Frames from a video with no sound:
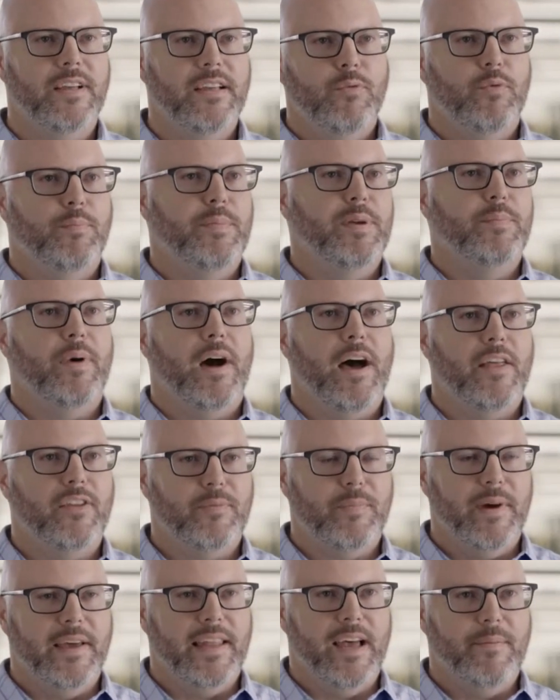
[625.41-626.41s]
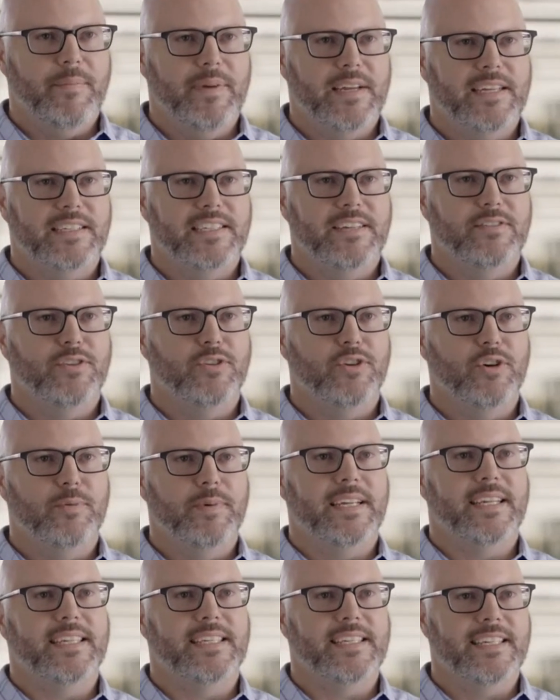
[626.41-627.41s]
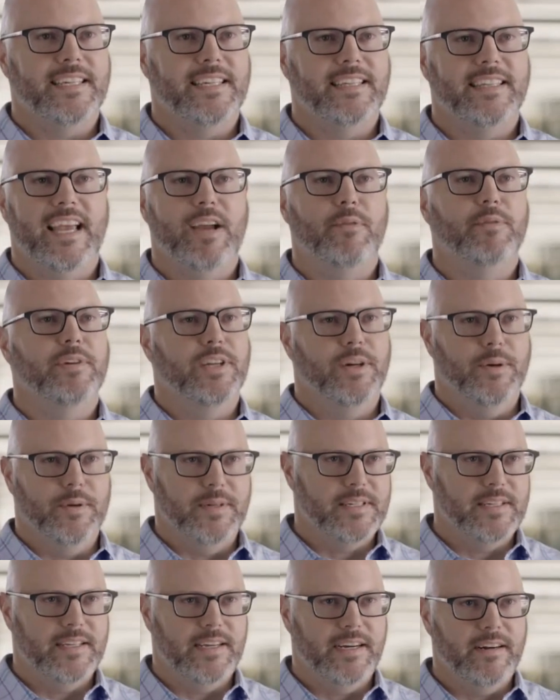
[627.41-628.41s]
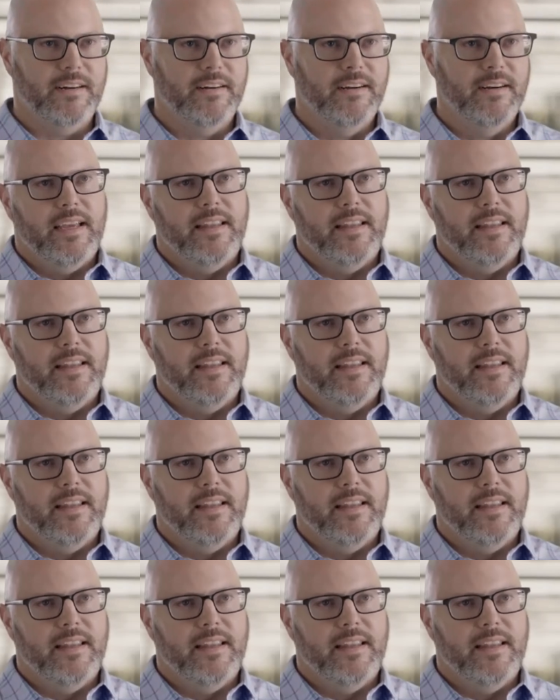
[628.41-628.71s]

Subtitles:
would be bothered by that because even though nobody could see it, they would know it's there.